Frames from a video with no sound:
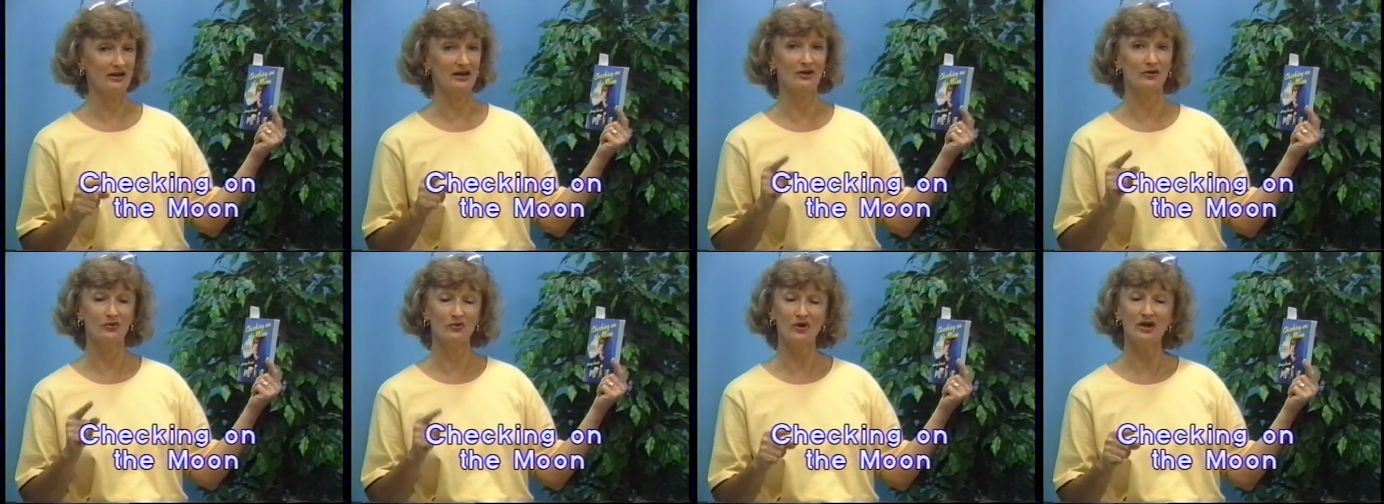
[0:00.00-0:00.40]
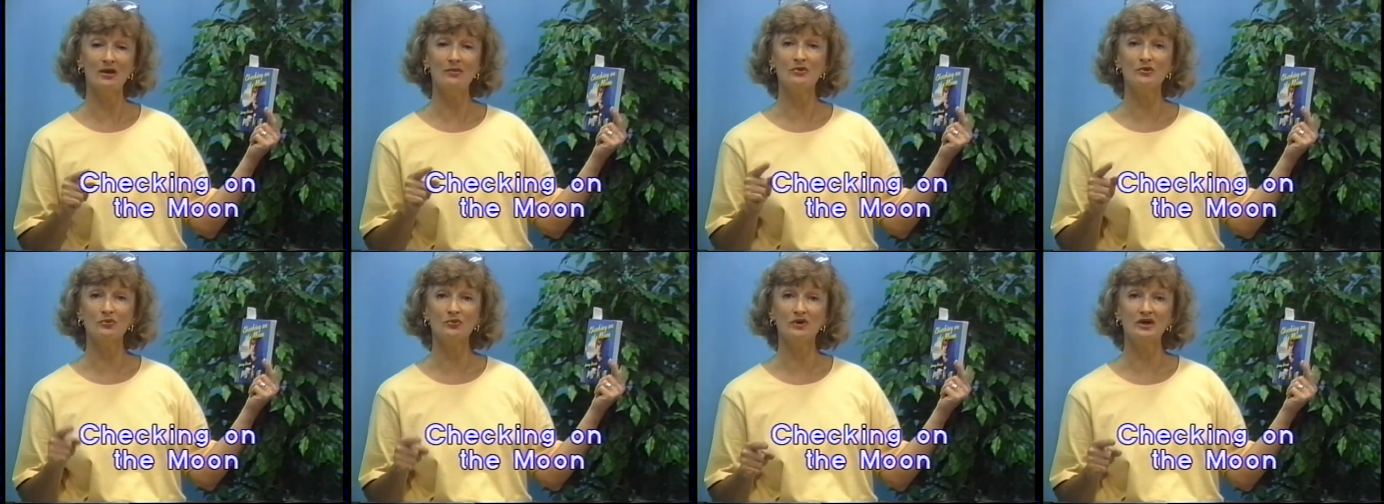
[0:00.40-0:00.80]
Now,
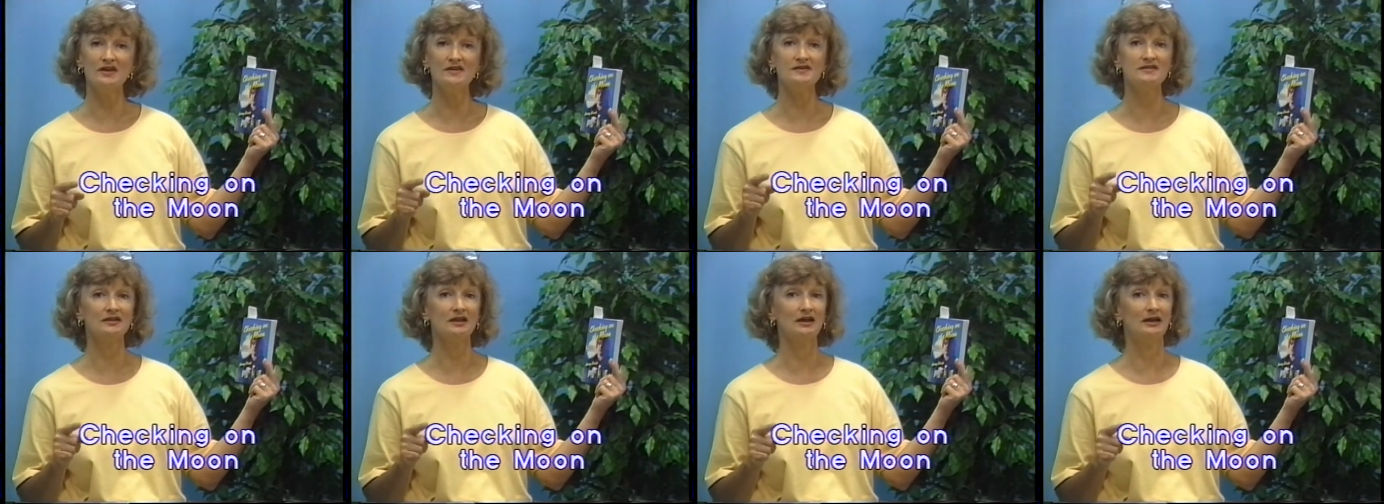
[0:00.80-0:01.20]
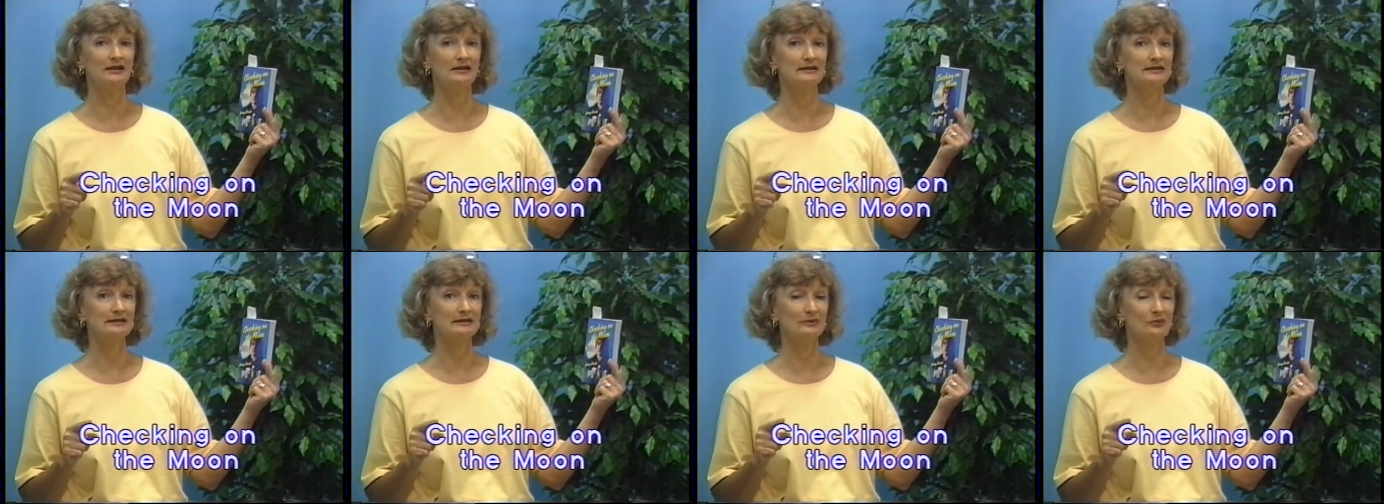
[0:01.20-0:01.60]
Grandma runs
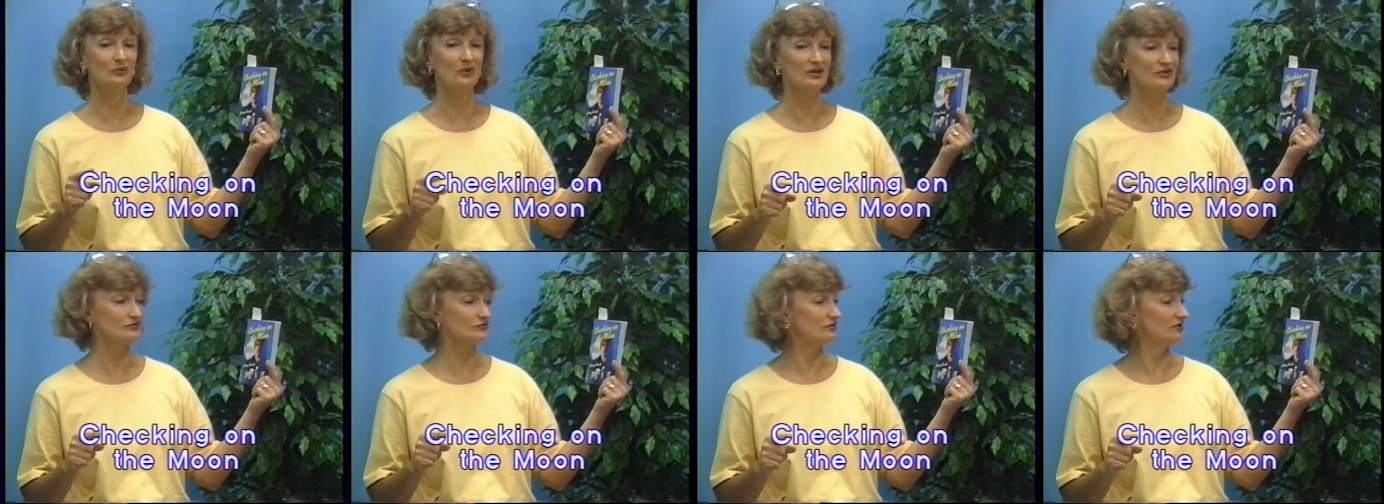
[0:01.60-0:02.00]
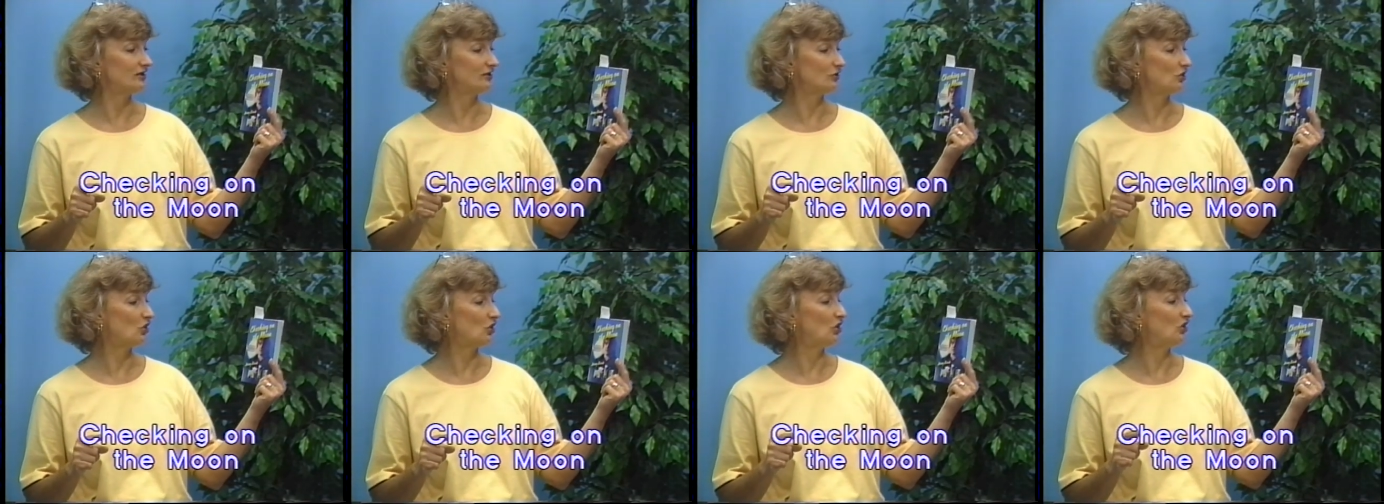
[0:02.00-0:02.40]
a
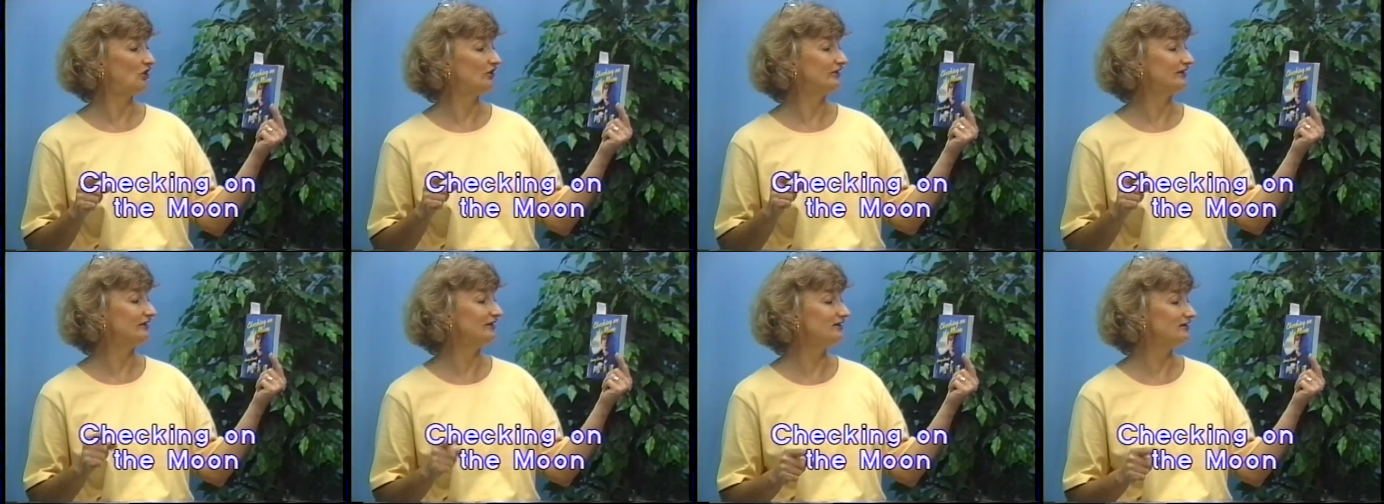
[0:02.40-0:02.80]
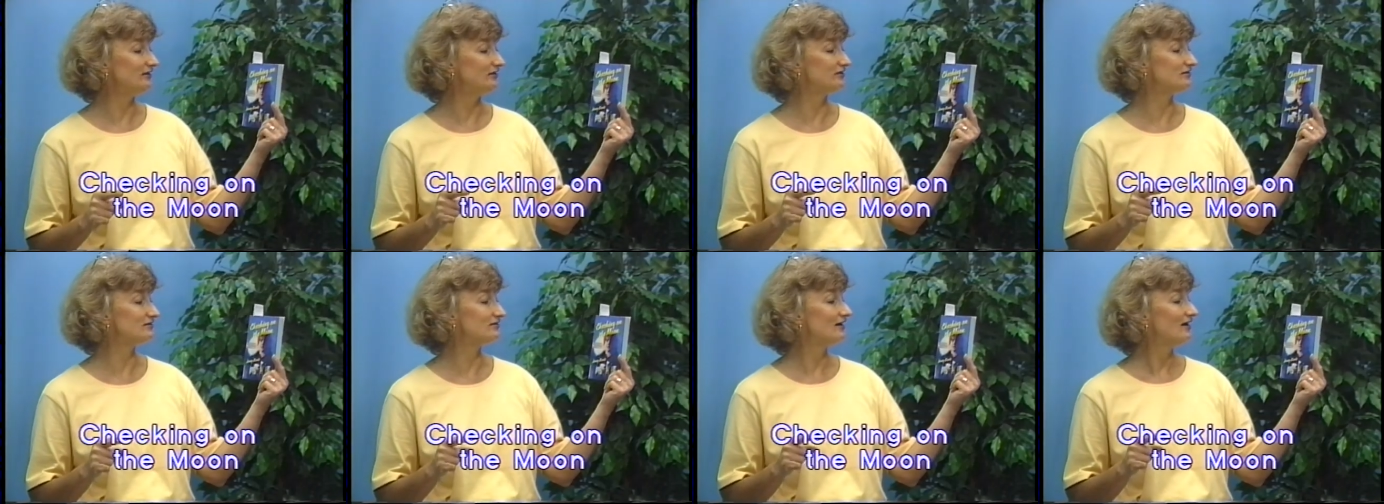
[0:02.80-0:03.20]
restaurant called
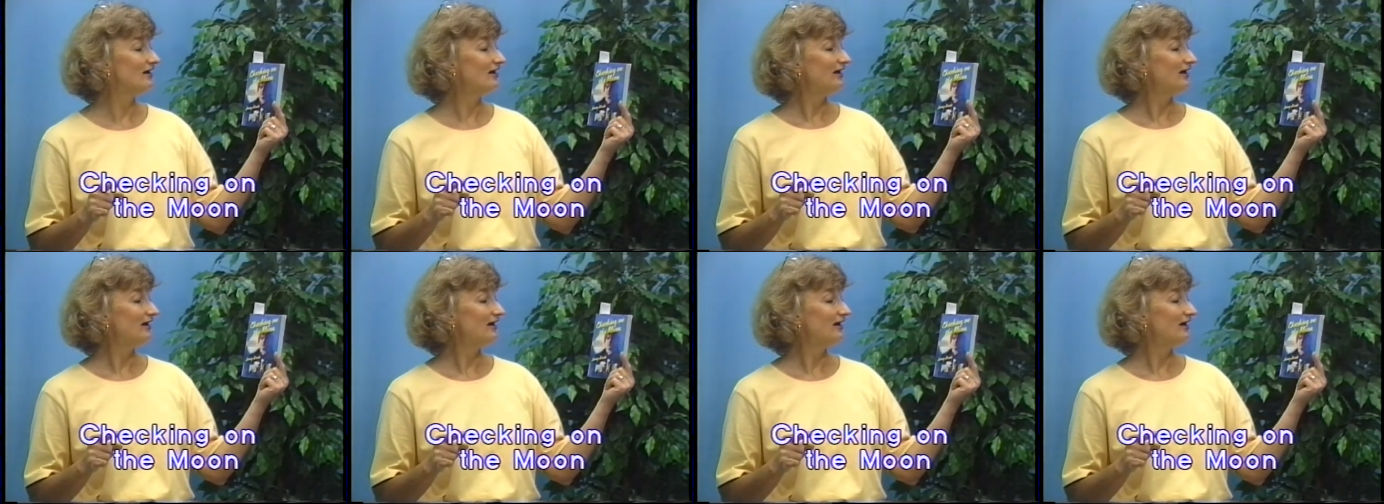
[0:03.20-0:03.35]
Eats,